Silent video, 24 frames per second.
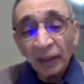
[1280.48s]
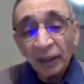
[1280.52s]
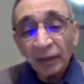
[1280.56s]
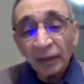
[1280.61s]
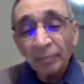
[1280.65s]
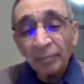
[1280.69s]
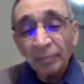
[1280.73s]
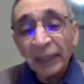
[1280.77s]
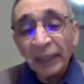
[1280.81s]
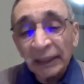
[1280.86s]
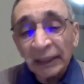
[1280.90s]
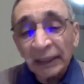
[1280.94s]

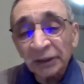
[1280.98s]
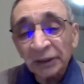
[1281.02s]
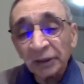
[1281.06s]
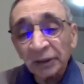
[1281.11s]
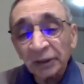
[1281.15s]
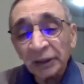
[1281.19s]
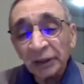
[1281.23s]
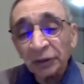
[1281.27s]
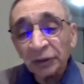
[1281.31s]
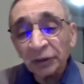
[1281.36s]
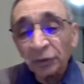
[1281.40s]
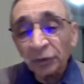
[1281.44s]
My
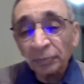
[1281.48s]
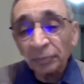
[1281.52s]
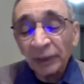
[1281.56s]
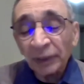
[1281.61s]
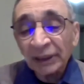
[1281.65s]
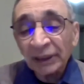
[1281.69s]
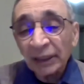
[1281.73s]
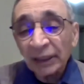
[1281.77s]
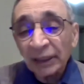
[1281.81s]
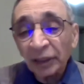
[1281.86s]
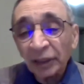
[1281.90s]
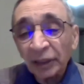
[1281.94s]
injury took
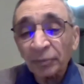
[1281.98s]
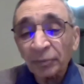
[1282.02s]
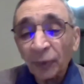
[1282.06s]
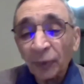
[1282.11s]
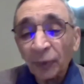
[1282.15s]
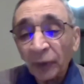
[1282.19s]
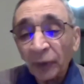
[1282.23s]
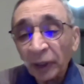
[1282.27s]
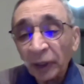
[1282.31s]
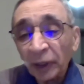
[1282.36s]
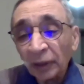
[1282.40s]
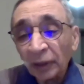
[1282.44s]
place late
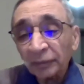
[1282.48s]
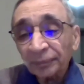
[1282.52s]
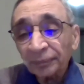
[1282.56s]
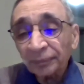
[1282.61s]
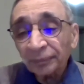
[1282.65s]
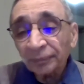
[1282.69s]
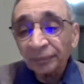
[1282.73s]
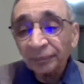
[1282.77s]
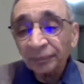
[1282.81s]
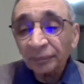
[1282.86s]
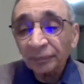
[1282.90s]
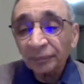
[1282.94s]
morning.
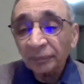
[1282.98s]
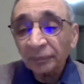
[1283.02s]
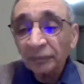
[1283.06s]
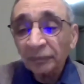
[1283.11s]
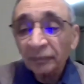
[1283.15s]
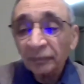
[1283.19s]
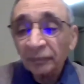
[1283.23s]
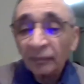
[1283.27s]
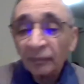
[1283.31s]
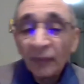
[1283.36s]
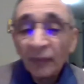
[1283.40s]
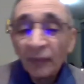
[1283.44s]

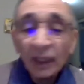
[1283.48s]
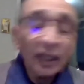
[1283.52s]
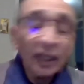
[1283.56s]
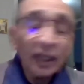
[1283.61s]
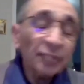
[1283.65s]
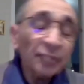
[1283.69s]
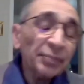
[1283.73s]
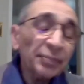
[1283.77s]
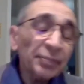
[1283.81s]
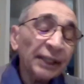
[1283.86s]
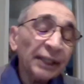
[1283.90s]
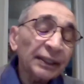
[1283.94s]

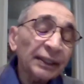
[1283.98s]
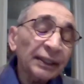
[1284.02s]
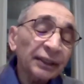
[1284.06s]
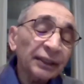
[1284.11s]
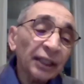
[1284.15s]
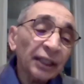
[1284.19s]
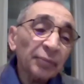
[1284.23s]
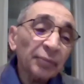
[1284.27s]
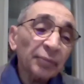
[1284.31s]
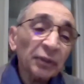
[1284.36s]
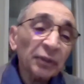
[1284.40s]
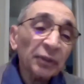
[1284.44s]
And by the
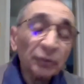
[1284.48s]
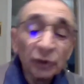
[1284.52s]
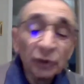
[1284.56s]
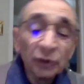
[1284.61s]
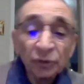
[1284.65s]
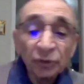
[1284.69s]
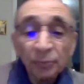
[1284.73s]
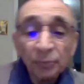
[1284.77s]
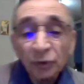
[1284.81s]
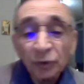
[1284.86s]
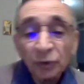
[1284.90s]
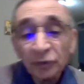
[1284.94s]
time I was
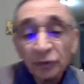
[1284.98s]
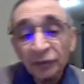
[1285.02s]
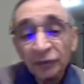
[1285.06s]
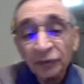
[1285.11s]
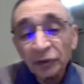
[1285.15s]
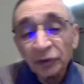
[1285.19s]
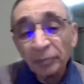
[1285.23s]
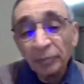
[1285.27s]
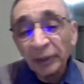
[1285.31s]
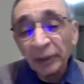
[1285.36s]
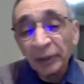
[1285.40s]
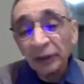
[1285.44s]
moved to
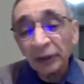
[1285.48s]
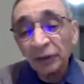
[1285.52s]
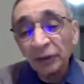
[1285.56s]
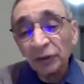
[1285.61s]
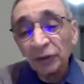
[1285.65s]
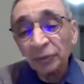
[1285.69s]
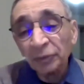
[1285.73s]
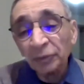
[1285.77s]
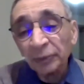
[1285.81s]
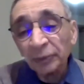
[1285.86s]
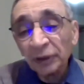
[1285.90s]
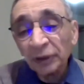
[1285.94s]
a better
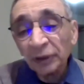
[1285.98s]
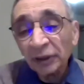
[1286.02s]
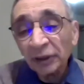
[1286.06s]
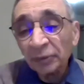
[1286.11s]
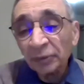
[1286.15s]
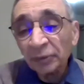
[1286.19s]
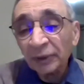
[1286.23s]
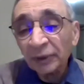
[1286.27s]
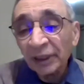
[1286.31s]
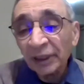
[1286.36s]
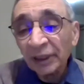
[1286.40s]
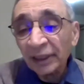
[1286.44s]
hospital, it
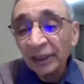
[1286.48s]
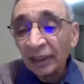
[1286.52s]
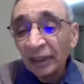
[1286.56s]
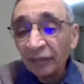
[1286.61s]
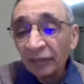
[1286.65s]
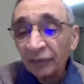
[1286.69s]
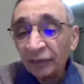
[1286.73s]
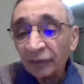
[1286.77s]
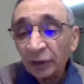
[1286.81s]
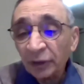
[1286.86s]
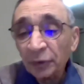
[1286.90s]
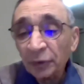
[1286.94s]
was late
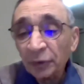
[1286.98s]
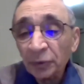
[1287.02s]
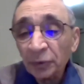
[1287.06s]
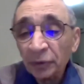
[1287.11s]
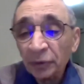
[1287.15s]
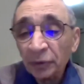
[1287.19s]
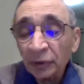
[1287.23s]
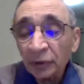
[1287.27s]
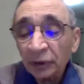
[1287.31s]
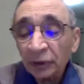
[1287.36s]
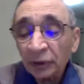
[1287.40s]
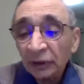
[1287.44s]

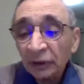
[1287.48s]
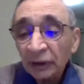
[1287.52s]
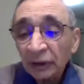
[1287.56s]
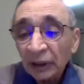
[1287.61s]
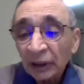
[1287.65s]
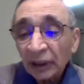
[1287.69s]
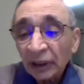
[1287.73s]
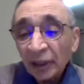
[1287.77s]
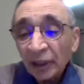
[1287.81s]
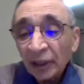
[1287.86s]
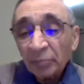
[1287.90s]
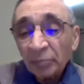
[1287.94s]
afternoon.
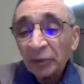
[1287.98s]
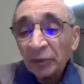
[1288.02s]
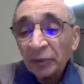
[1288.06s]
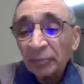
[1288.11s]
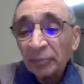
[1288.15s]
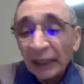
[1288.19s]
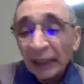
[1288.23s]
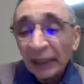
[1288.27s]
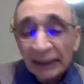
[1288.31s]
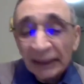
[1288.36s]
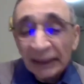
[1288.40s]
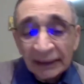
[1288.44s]
But
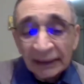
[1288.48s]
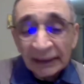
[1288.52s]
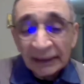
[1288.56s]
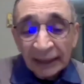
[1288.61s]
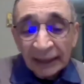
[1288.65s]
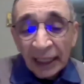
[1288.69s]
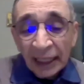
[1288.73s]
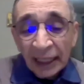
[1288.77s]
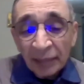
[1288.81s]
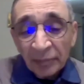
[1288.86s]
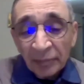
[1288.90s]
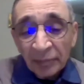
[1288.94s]
by this
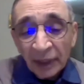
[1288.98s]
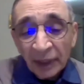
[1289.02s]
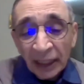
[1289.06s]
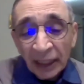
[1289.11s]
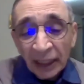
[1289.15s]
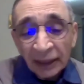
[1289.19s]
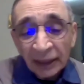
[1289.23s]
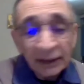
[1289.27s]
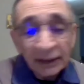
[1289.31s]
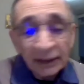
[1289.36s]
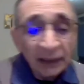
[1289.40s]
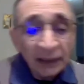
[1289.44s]
time, the
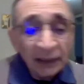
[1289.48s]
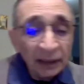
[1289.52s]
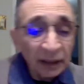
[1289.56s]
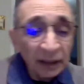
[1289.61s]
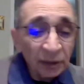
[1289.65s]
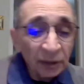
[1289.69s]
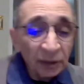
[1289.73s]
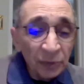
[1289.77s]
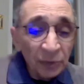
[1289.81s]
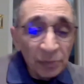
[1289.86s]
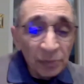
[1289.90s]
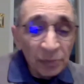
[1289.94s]

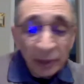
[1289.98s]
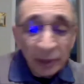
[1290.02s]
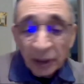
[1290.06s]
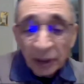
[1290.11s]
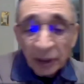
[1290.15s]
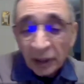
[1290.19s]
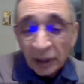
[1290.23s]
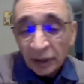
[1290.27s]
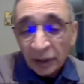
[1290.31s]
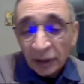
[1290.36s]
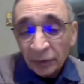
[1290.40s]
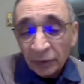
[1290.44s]
anesthetic was
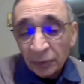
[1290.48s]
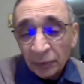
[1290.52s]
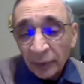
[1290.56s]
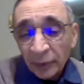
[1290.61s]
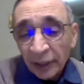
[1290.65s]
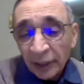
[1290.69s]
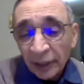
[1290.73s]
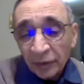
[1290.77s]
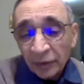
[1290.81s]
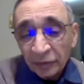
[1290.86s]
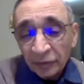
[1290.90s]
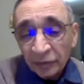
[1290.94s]
beginning to
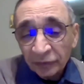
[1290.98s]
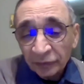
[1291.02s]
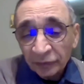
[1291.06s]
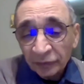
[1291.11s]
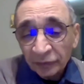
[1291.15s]
wear off.